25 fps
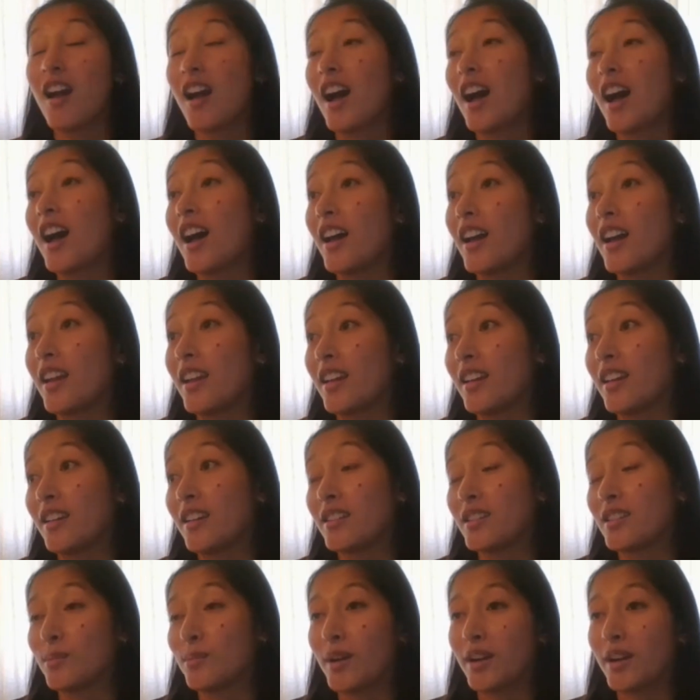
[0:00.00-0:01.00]
I
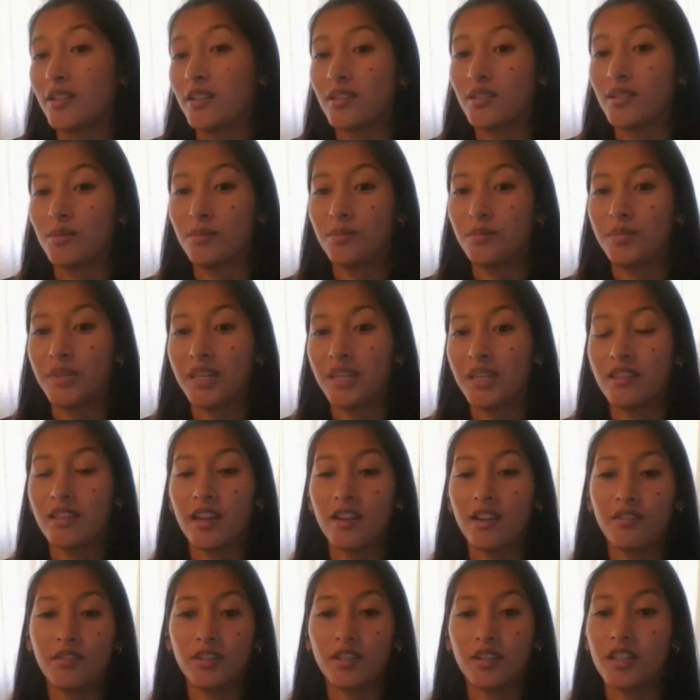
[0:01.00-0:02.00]
aspire to be in
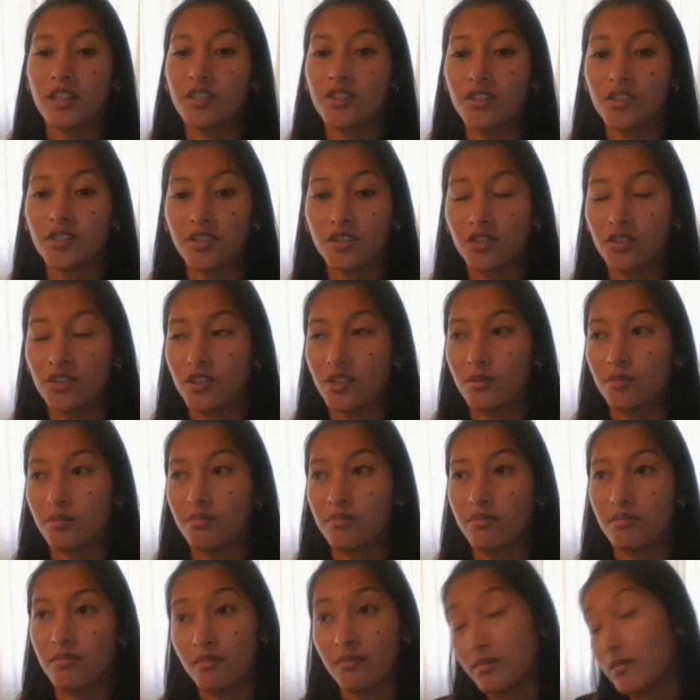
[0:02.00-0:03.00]
that relationship,
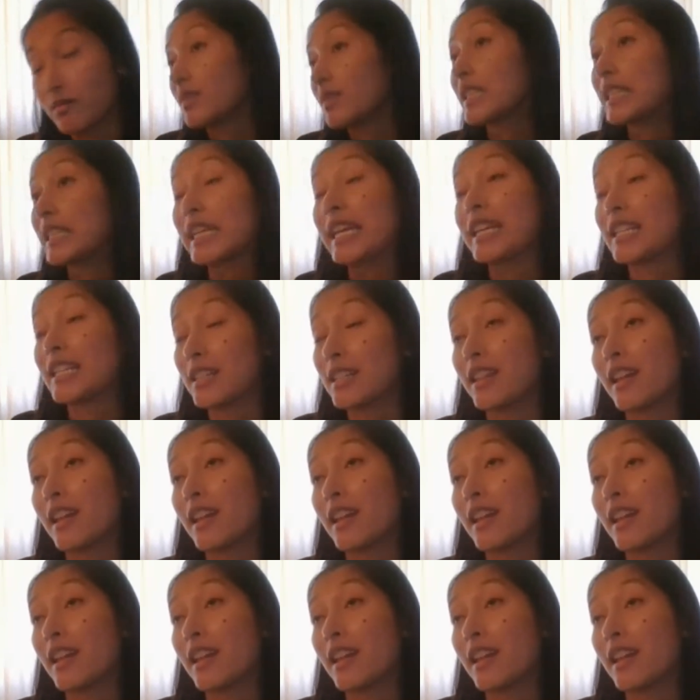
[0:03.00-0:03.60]
to get to